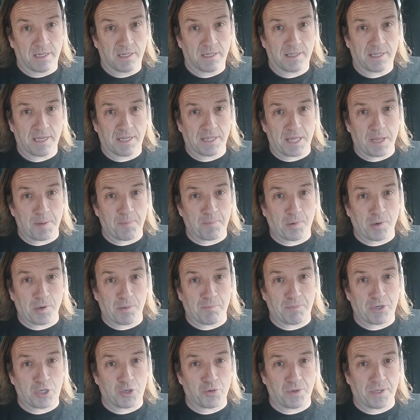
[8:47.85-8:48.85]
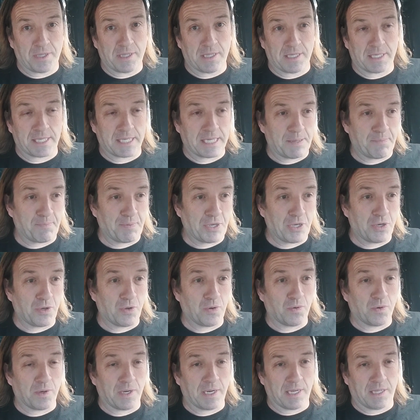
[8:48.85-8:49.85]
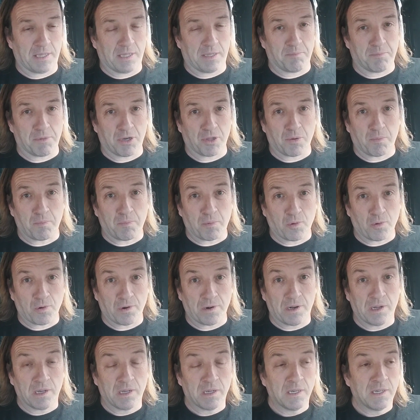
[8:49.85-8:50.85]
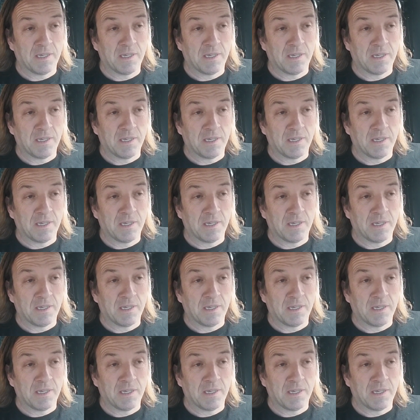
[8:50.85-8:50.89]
that they put between the CPU and the motherboard